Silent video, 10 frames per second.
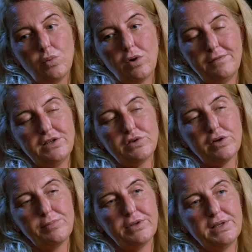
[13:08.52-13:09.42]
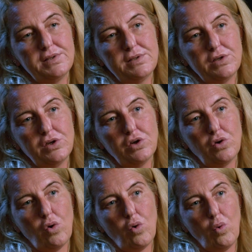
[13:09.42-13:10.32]
What Victoria Police
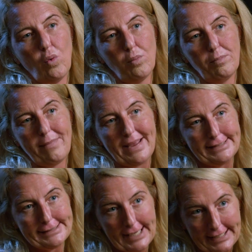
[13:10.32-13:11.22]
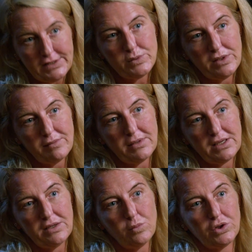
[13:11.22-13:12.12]
maintained with
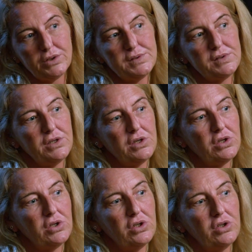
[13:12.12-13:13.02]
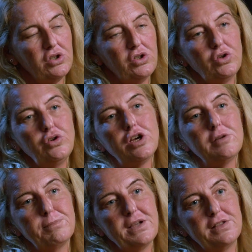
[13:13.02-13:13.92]
me was you
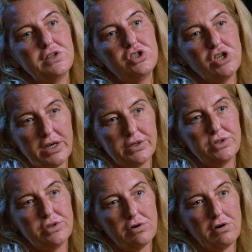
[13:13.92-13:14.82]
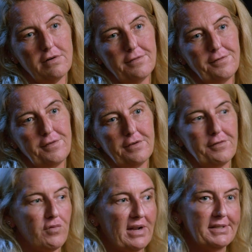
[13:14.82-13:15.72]
don't be the judge of the
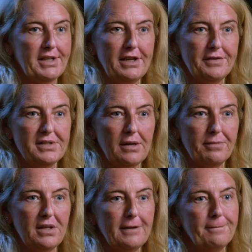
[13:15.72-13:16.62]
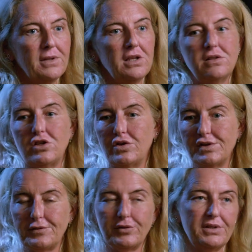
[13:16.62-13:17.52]
veracity of something, the
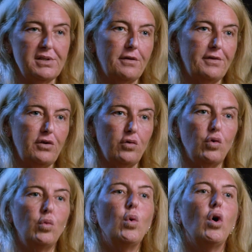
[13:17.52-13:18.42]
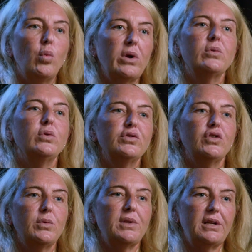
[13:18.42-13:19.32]
usefulness of it, or what we will
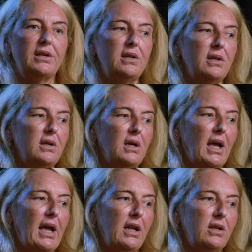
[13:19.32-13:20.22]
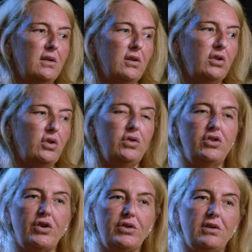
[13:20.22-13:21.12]
do with it. And you
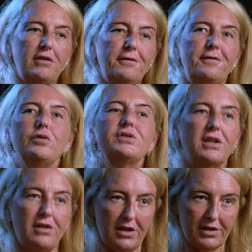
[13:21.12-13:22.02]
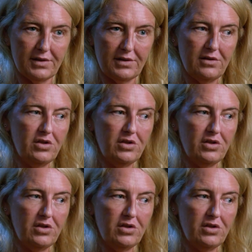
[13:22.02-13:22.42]
don't filter things.